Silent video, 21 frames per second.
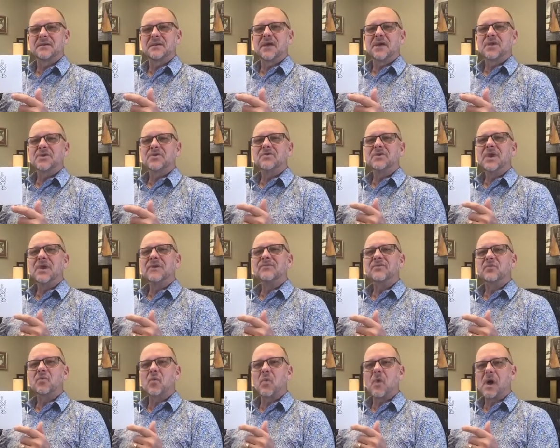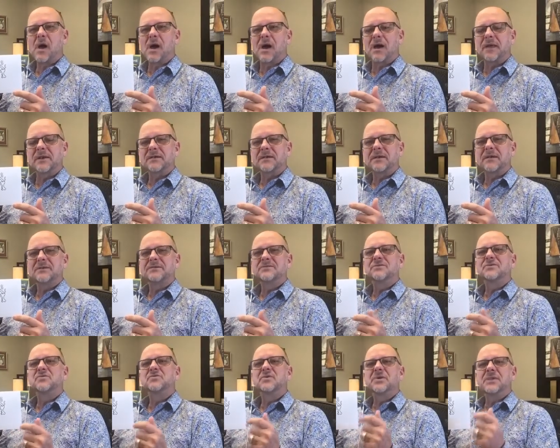You never want
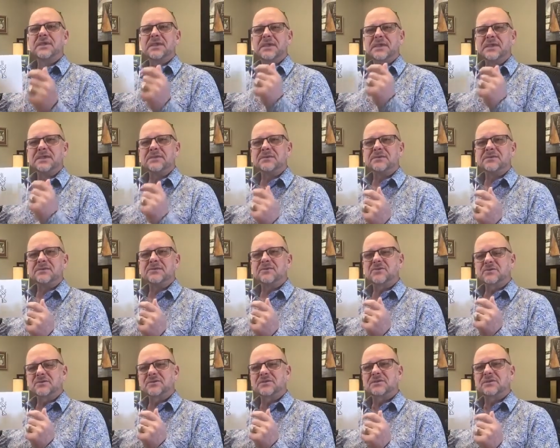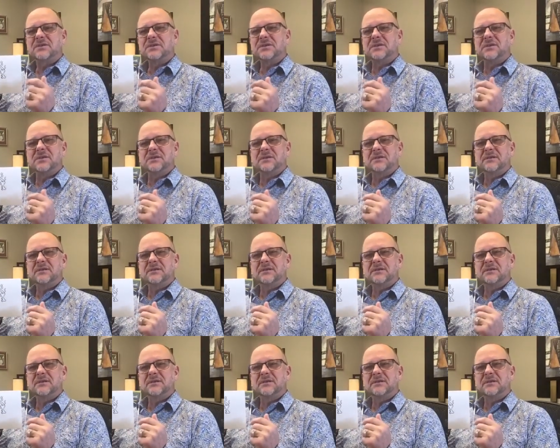to eat your seed